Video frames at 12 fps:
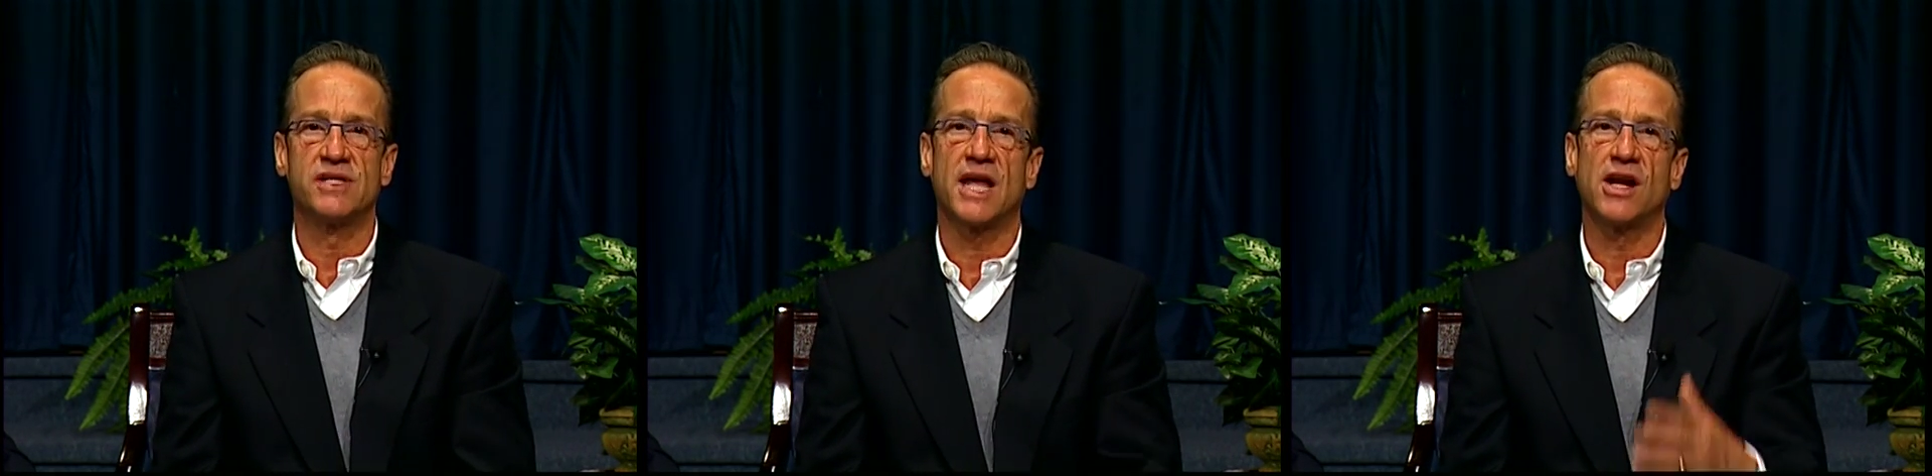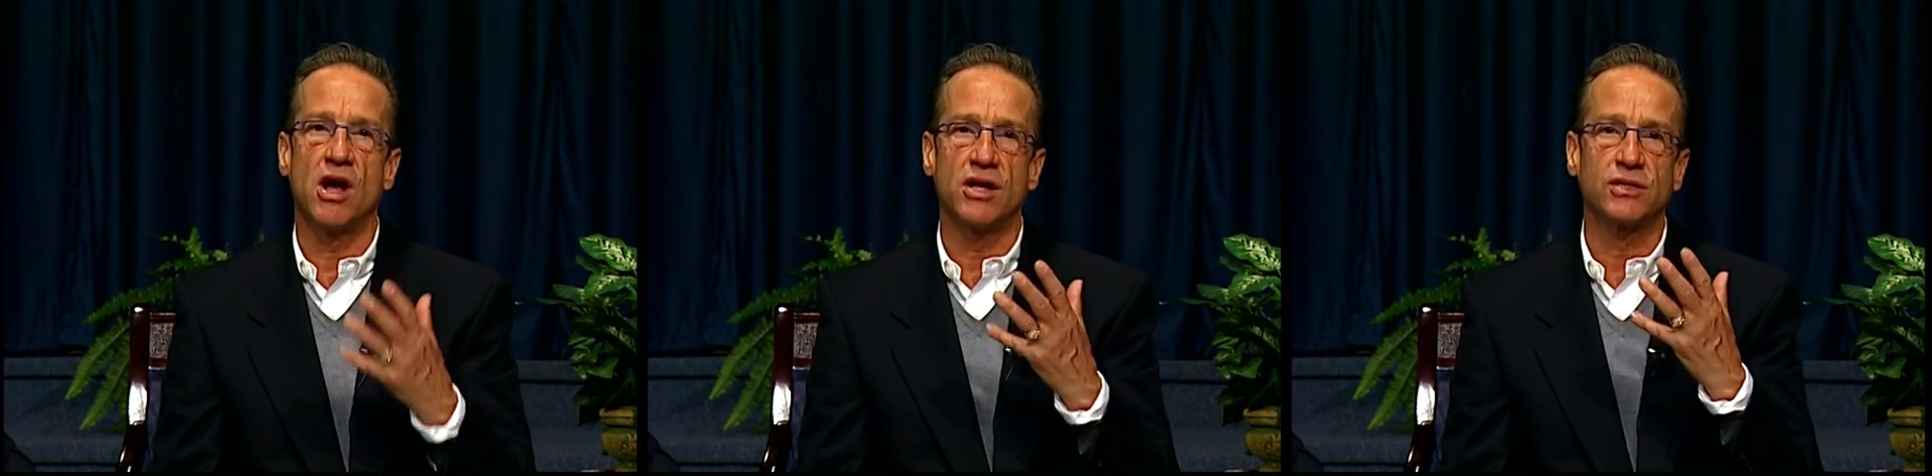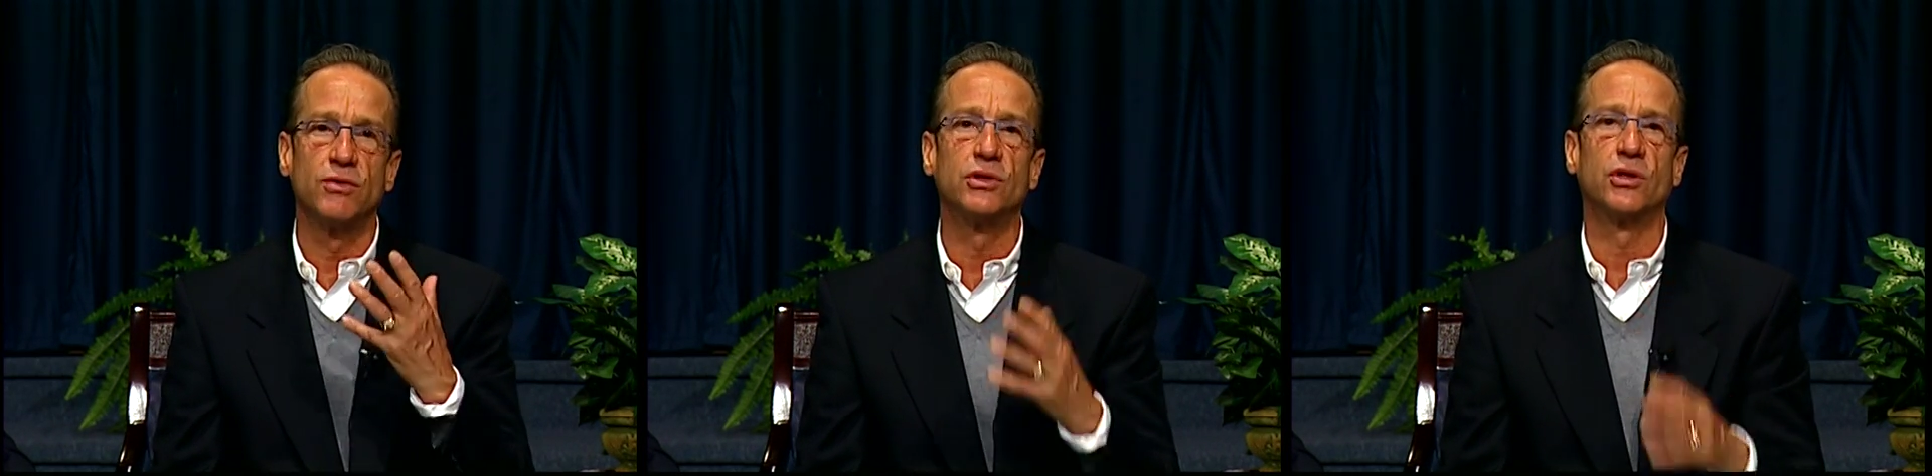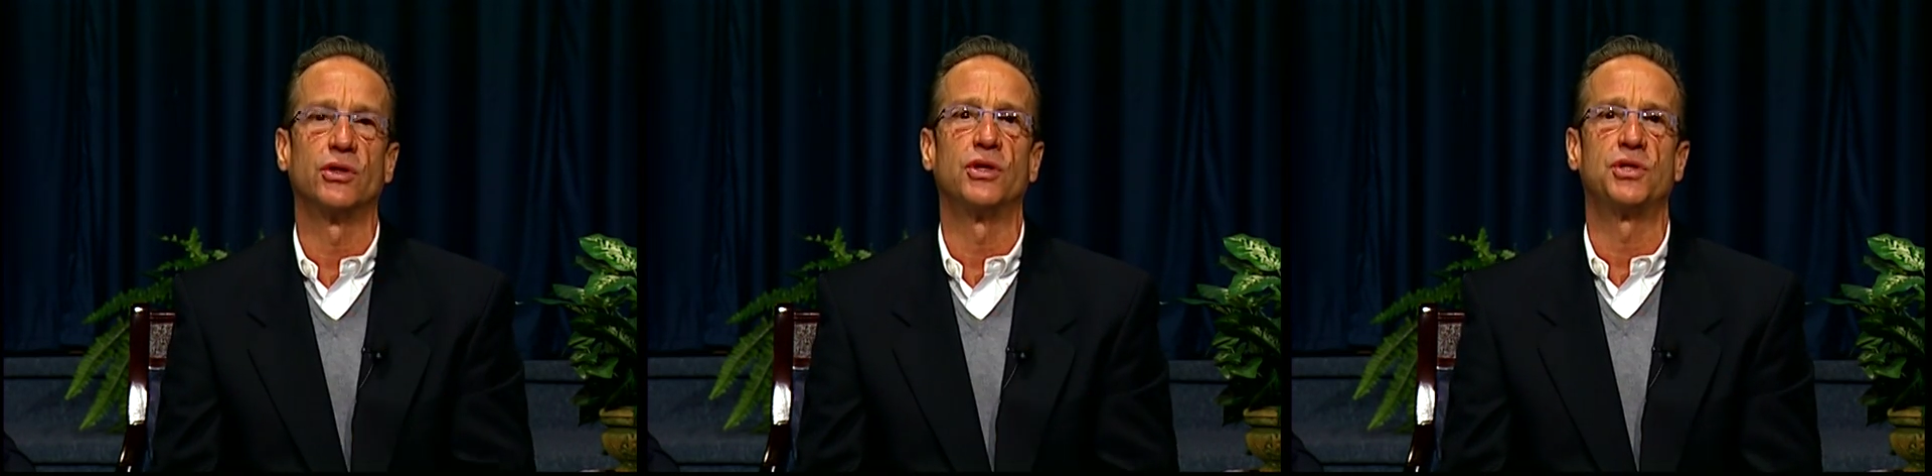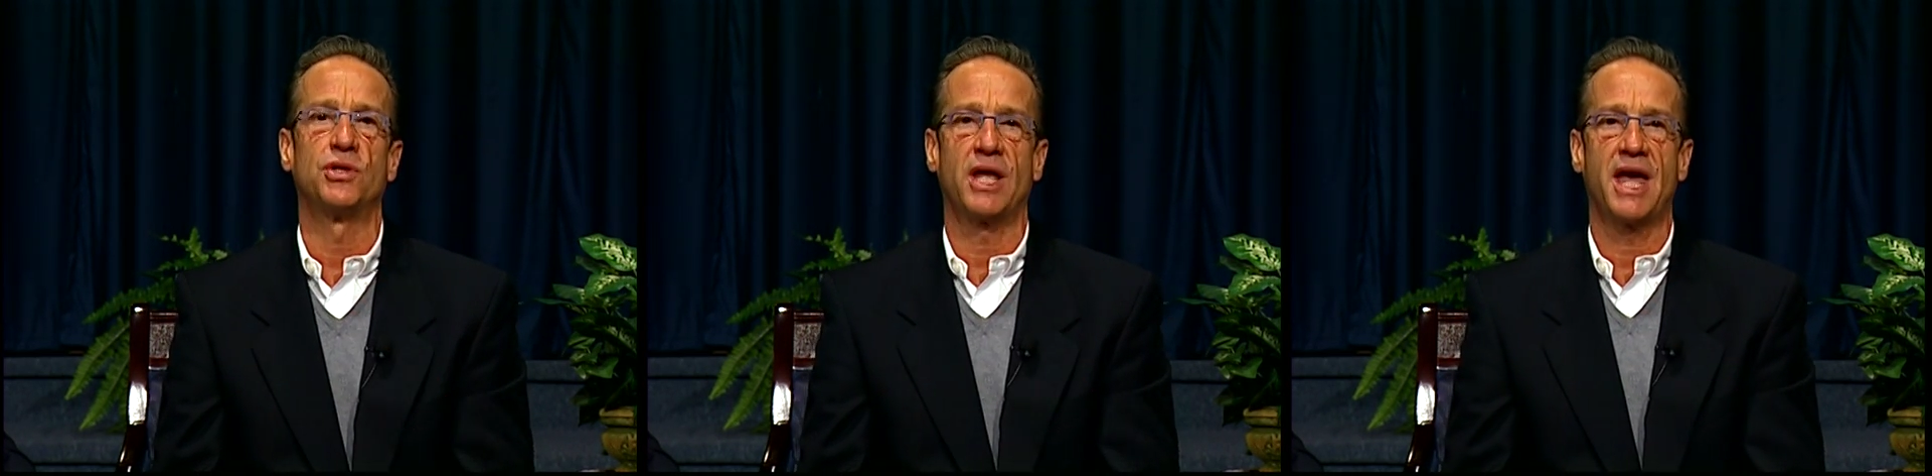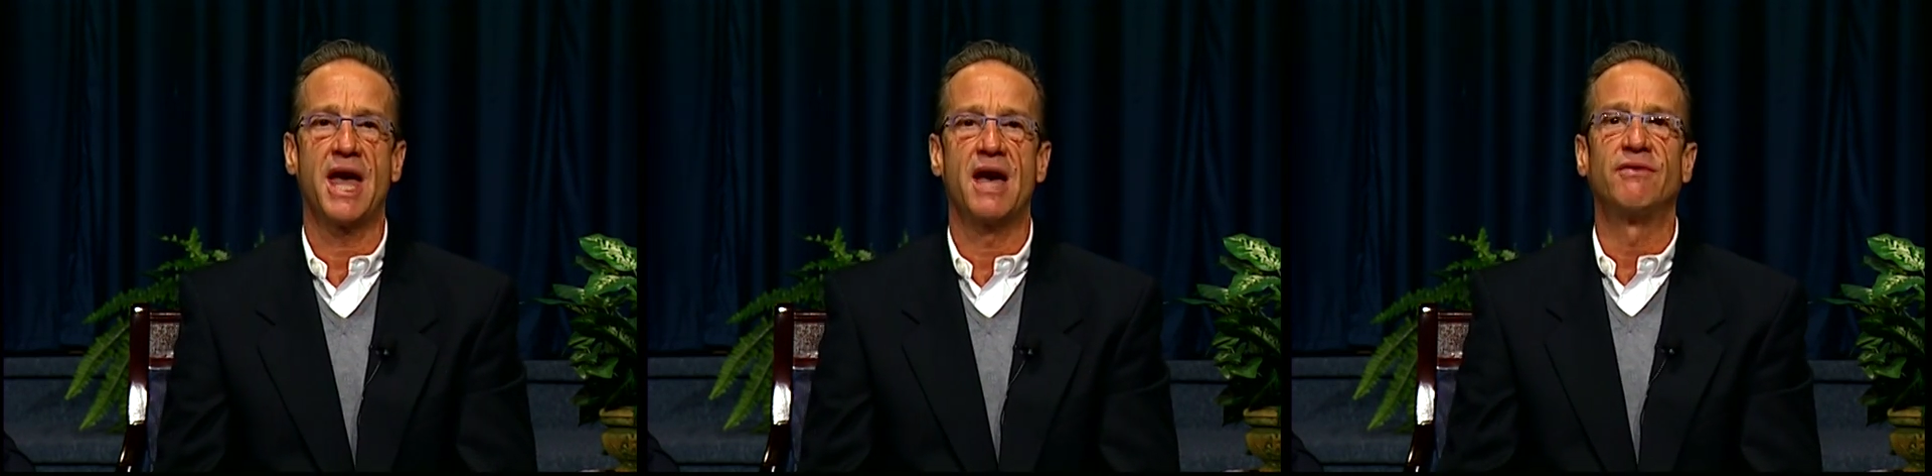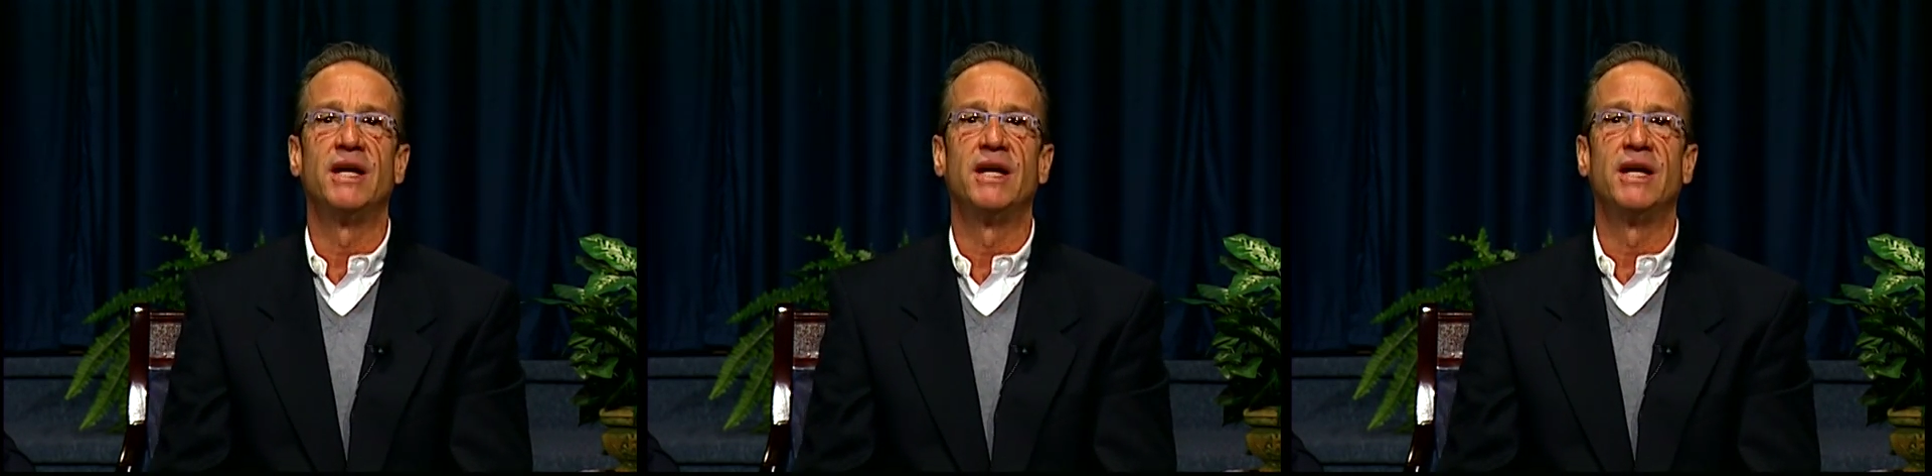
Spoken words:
I'd also encourage you to have